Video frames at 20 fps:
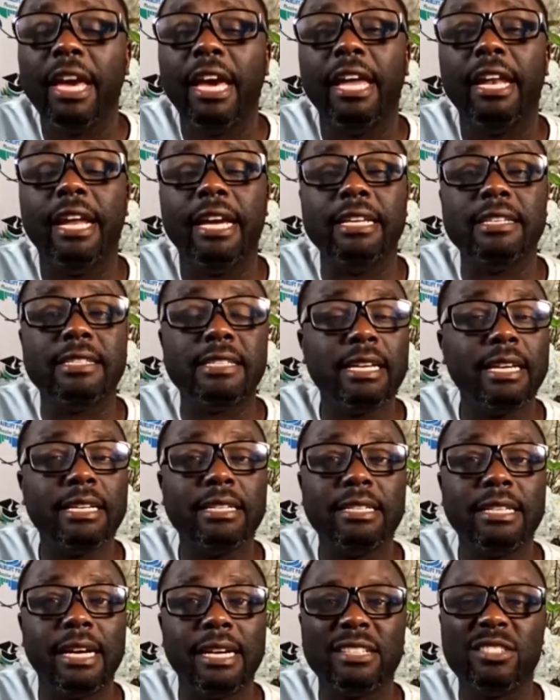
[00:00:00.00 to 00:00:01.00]
And I
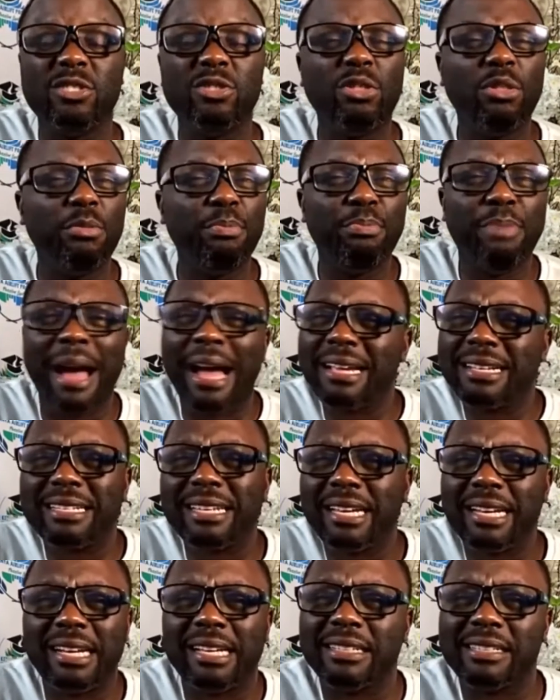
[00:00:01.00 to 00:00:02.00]
said that, bank
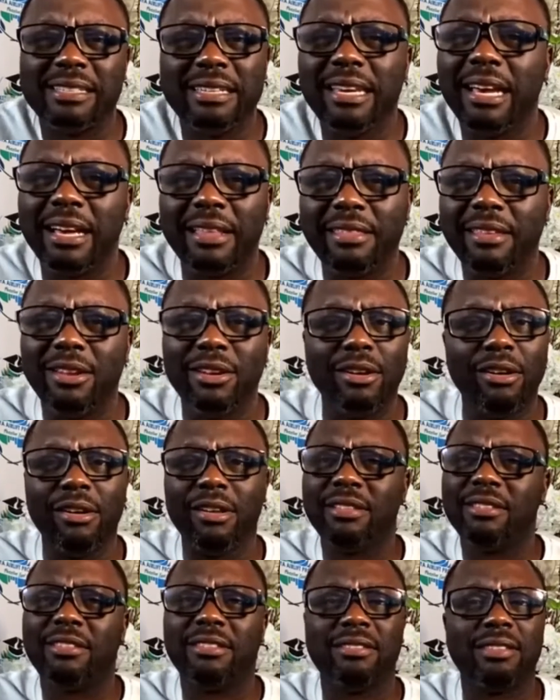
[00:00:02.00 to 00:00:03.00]
tellers here,
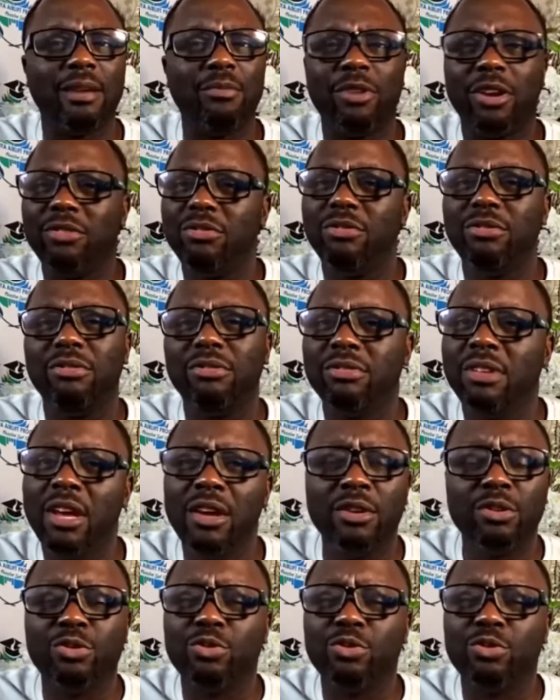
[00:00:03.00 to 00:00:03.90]
it's someone who,